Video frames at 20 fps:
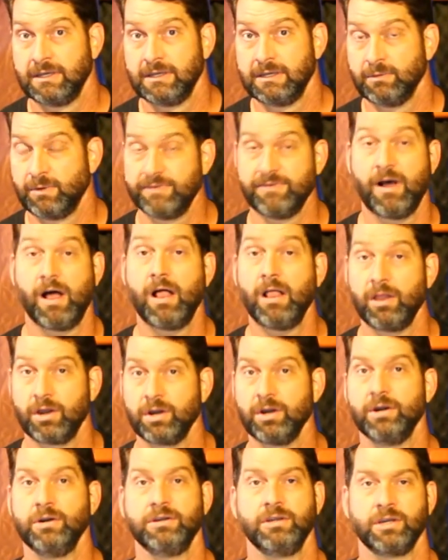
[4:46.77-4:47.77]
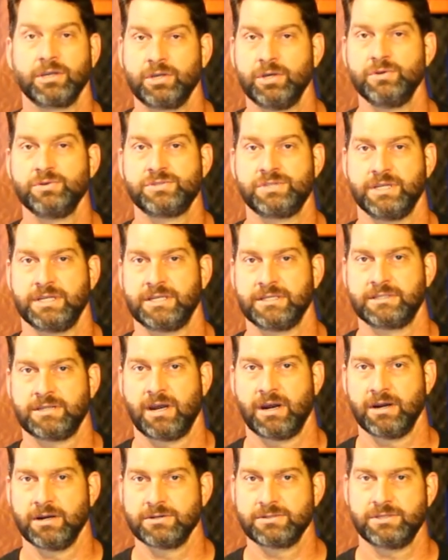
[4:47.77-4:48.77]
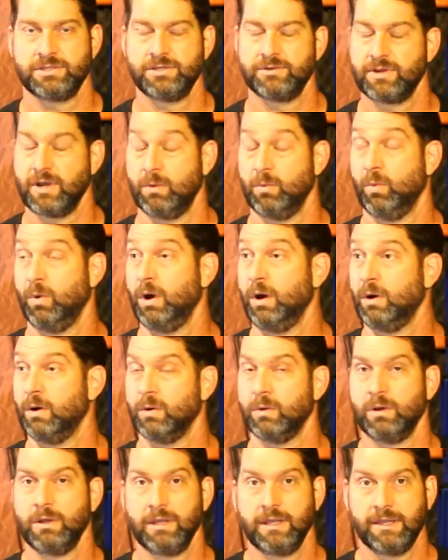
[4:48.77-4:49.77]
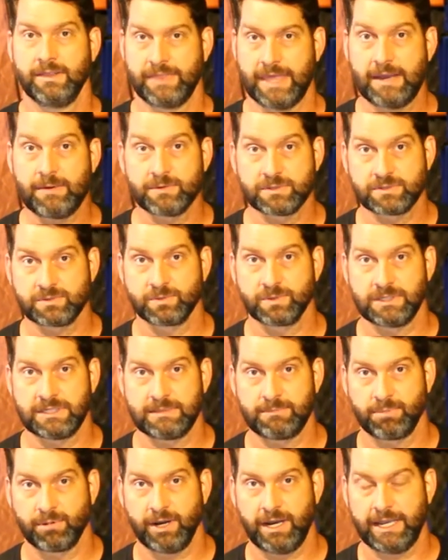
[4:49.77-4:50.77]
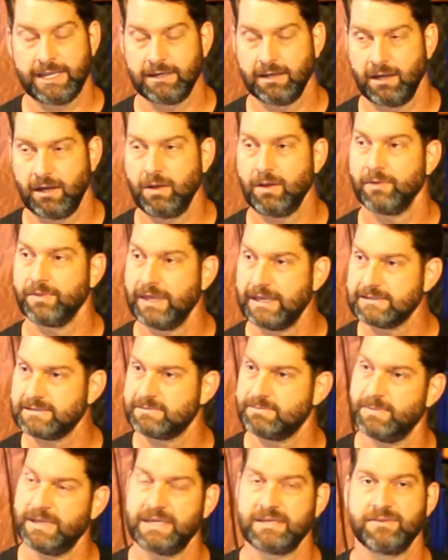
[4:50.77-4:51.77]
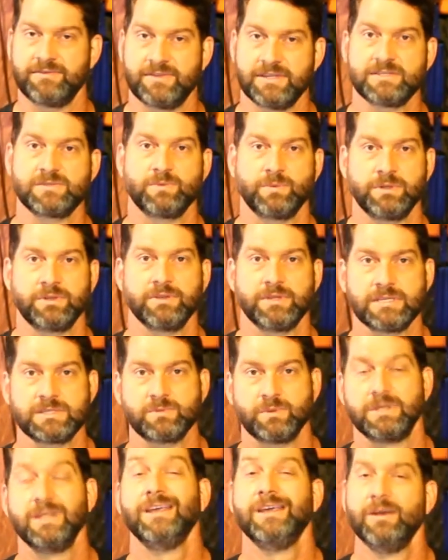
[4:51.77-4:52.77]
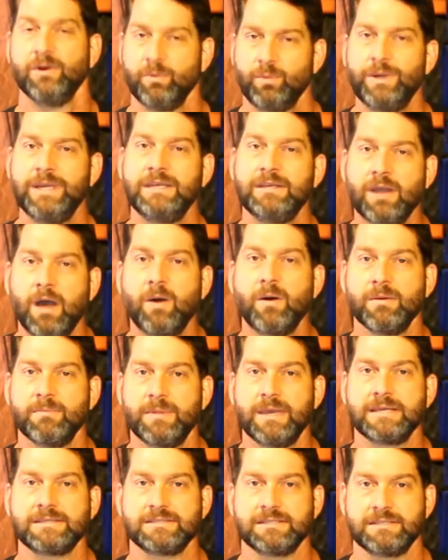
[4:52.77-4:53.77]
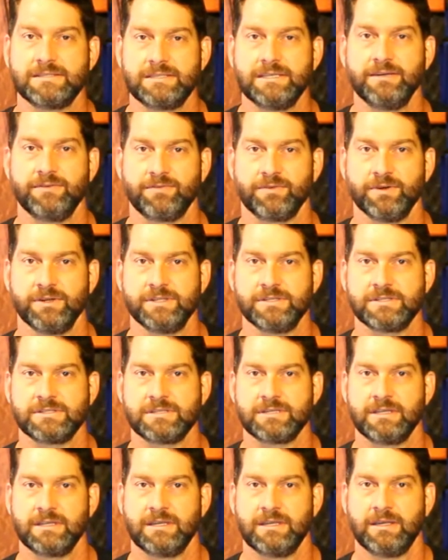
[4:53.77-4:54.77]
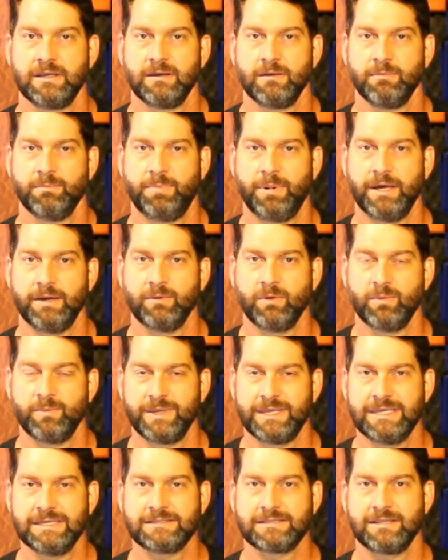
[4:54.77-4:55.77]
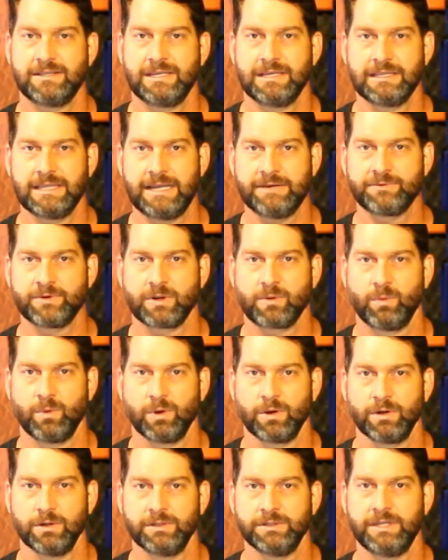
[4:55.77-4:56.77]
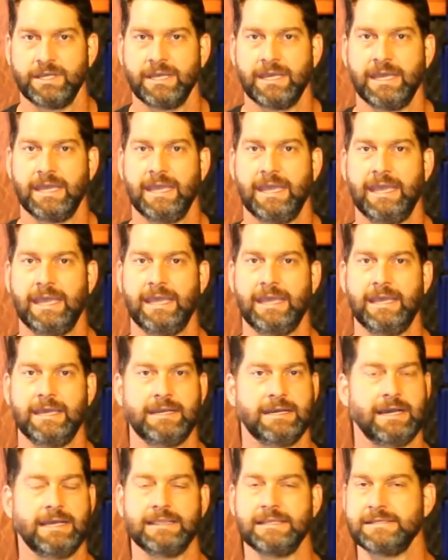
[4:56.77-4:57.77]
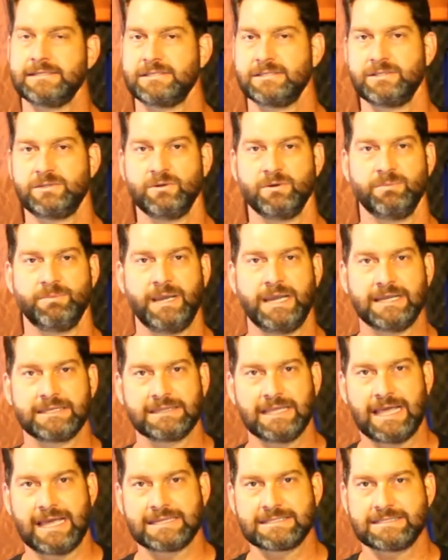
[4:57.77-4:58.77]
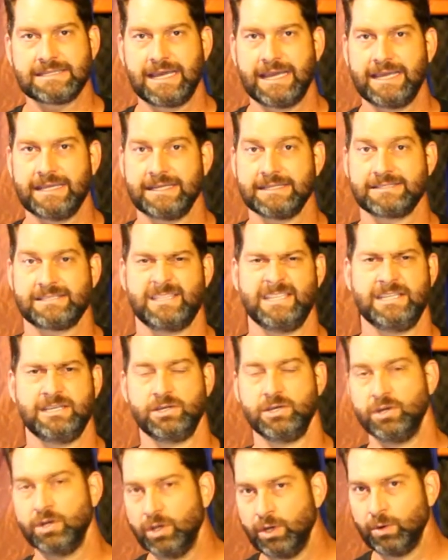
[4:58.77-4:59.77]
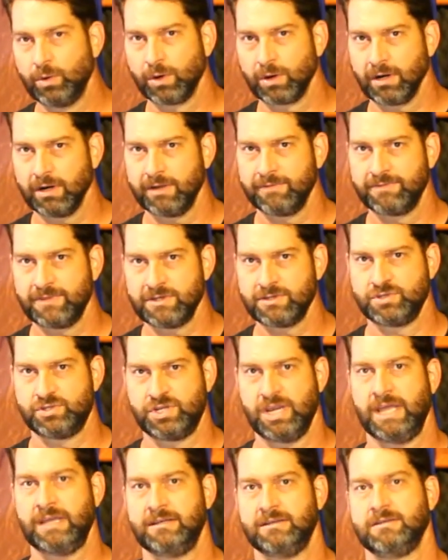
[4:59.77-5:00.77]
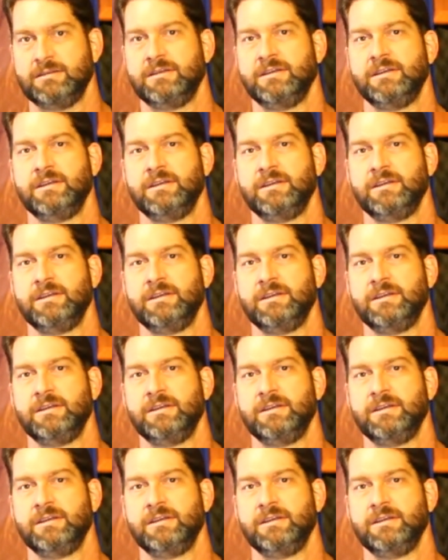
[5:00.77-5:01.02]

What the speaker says: We've all heard acoustic guitars and you go, whoa, that one's really bright. Oh, that's made of this wood and this wood. We know it makes a difference. But when we get to the electric world, and I listened to a band last night, it's the newer of the gent